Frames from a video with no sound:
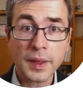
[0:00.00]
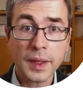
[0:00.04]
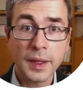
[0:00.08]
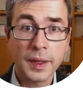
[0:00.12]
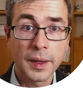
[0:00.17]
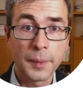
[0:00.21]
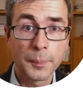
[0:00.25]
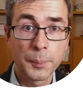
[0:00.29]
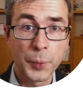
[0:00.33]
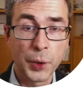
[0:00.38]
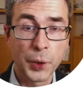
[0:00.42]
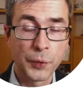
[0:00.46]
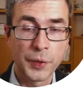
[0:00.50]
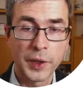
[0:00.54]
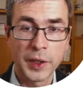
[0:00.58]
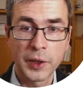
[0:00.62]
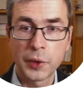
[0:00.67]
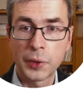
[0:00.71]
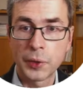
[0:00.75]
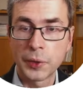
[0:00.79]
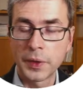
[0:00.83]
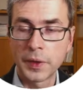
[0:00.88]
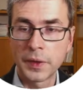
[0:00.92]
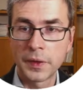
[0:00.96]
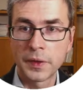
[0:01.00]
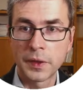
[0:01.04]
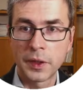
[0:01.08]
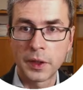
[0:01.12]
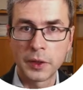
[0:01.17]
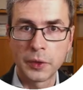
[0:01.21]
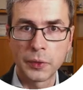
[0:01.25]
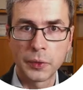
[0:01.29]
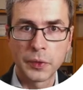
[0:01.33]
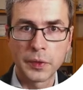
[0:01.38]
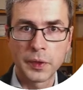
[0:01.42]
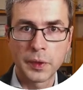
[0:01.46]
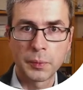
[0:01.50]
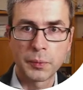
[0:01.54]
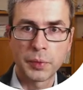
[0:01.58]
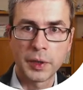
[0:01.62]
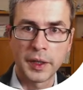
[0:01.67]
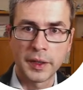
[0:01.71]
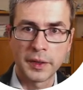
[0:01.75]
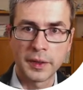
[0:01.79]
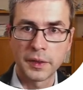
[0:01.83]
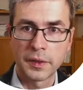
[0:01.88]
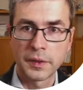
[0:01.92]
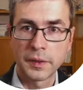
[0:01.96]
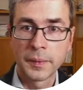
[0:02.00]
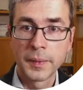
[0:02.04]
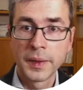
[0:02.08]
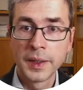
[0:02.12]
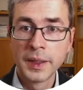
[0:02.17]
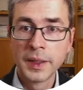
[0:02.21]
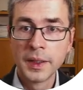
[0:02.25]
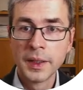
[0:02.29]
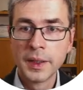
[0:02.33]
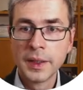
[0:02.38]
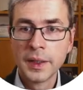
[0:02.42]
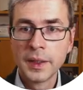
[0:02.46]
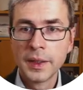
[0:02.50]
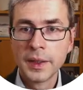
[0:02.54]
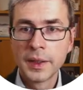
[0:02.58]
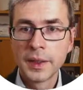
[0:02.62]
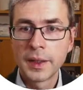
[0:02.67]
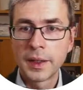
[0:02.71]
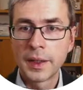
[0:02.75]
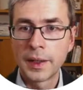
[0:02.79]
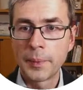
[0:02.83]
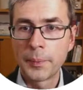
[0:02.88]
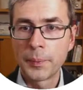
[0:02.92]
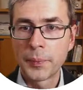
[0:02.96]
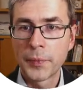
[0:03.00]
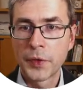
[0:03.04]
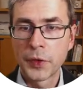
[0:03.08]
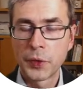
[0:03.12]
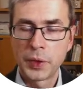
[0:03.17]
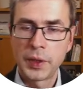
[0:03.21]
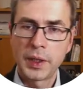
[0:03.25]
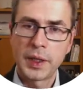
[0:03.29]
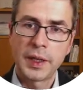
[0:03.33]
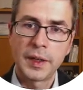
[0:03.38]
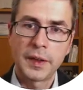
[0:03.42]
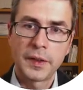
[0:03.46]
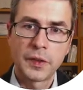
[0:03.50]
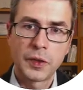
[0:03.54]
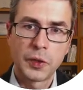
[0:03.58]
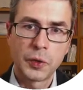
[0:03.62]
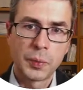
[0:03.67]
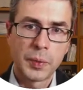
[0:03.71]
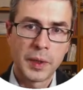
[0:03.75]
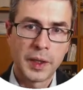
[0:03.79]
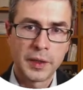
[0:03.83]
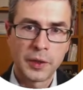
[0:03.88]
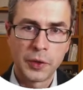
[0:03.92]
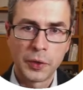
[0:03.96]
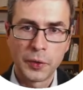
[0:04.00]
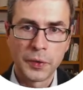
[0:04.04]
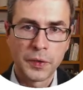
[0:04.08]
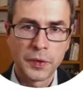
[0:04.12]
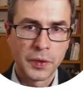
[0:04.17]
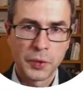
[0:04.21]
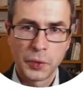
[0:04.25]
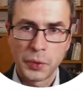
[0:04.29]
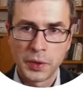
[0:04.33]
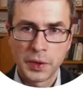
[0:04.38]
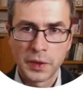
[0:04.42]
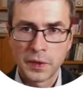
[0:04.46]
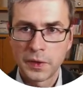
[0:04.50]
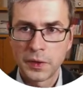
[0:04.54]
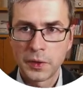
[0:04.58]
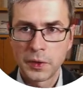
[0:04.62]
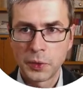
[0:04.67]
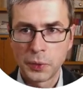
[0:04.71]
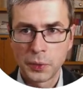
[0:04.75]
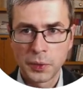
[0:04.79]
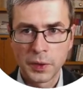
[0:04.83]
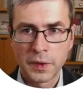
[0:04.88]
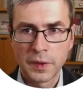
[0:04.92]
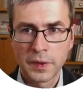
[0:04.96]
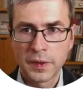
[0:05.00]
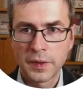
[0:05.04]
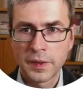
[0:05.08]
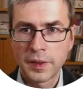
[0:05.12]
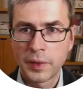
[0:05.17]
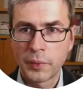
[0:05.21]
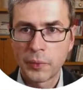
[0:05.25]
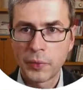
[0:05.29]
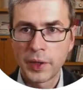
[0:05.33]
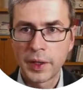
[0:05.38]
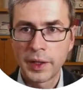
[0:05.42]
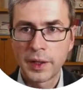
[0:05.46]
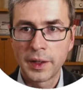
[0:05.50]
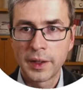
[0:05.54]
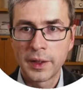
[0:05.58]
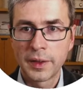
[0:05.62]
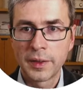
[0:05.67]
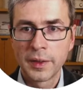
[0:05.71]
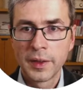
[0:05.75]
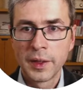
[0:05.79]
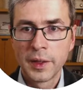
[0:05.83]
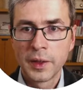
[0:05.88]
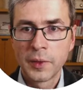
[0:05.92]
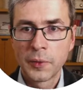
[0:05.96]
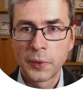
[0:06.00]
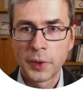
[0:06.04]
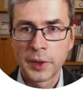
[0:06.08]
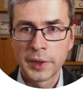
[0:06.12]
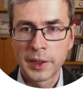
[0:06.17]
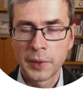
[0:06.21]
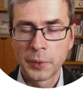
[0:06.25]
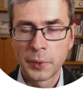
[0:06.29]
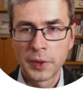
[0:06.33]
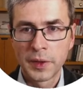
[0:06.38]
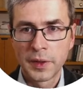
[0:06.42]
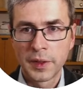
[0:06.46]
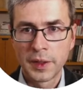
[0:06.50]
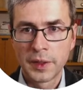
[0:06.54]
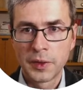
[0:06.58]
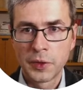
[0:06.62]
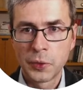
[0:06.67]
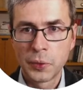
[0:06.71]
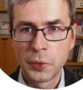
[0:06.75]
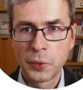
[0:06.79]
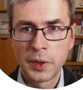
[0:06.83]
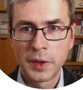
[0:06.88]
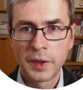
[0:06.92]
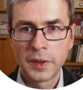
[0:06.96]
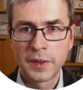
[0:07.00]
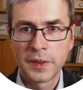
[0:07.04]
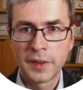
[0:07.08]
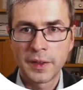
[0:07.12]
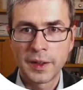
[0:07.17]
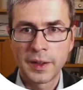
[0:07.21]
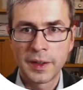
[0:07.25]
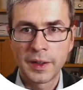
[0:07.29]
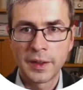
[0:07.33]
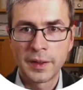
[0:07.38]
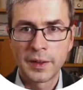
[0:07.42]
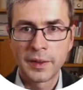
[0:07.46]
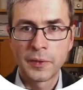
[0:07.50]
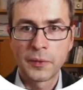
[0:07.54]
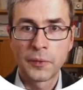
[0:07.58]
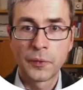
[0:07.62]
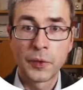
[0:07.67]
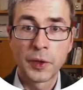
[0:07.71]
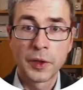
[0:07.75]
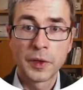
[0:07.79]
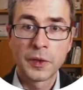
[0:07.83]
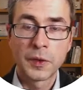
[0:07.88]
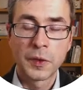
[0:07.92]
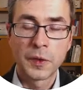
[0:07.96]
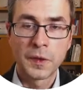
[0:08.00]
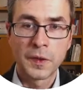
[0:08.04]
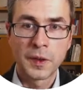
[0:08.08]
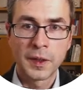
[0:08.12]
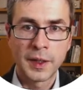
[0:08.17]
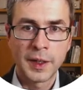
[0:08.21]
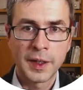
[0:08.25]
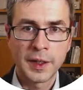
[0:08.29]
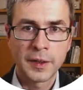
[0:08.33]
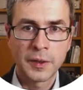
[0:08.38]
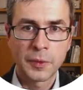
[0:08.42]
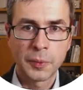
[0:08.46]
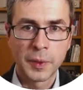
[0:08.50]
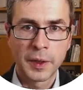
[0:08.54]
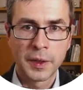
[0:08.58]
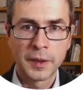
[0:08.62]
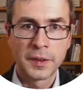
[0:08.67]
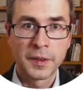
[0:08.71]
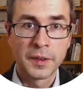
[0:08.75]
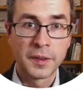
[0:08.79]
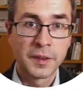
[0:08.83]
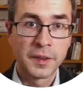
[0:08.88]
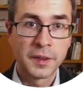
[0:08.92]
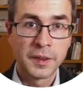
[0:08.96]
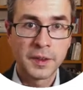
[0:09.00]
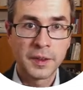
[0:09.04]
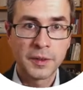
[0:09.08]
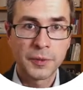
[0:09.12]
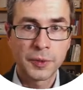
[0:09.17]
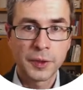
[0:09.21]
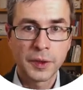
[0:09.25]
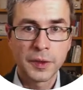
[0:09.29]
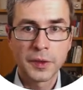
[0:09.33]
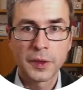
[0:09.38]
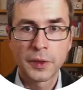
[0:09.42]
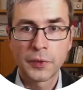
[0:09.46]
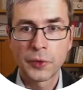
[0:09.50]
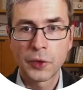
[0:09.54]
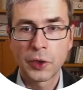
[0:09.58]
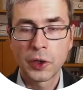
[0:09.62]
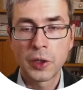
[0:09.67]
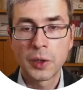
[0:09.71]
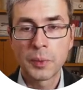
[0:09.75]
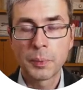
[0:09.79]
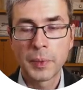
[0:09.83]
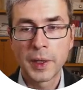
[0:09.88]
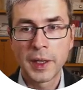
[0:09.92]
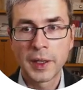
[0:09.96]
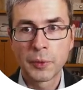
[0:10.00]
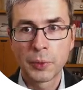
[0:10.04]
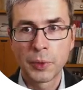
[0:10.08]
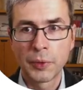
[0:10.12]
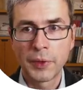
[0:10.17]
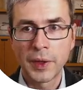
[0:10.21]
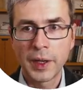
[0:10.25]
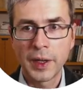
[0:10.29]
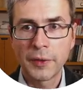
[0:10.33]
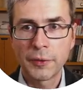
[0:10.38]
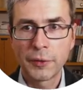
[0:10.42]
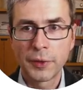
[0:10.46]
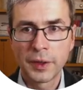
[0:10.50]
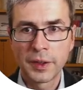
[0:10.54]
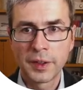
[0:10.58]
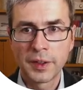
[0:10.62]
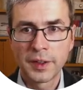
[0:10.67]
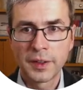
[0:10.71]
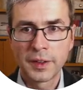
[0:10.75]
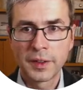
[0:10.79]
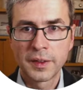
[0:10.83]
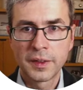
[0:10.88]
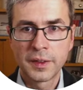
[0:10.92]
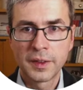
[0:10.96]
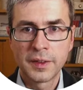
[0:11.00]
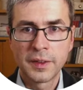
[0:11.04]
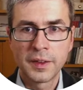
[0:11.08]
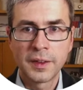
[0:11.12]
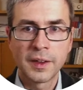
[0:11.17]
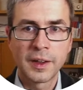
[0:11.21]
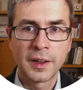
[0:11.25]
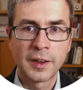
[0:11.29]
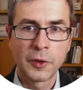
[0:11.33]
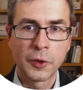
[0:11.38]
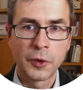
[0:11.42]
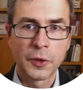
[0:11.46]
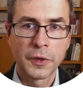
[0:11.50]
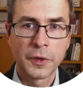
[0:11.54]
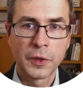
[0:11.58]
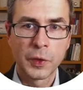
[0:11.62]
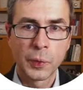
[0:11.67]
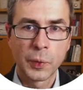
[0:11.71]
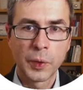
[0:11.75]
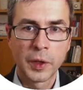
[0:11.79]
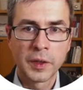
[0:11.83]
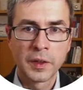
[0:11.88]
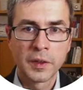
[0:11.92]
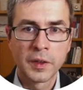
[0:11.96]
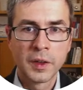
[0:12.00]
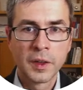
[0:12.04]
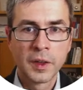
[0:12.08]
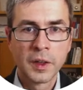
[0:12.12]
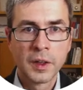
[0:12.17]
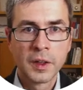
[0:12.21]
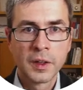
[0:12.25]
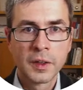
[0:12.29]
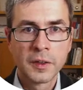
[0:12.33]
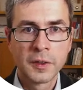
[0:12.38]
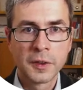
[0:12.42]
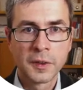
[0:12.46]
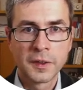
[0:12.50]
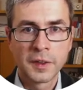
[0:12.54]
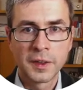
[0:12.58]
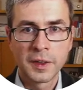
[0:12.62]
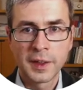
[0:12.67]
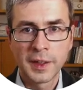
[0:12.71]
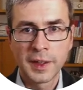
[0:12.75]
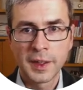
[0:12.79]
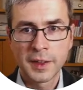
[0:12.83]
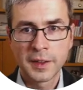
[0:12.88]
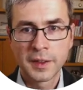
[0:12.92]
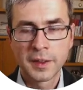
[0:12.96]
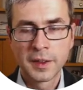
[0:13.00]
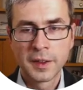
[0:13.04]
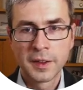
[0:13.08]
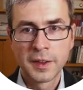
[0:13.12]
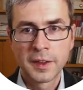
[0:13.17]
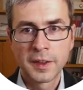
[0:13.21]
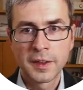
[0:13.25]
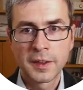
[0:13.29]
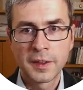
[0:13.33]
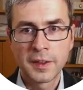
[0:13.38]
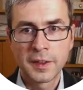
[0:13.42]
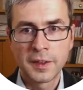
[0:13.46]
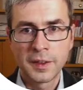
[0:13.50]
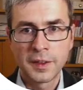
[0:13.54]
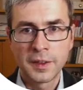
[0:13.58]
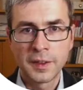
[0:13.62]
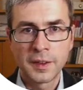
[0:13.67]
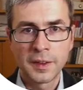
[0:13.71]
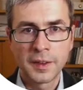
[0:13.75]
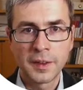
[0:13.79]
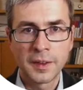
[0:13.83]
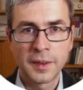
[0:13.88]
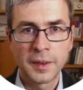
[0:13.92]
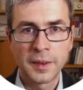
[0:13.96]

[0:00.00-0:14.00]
Both encodings are used in practice. So here I assume I know the unit in some way. And what I would then do is I want to select, well, the city, first of all. And with every city, I also want to select the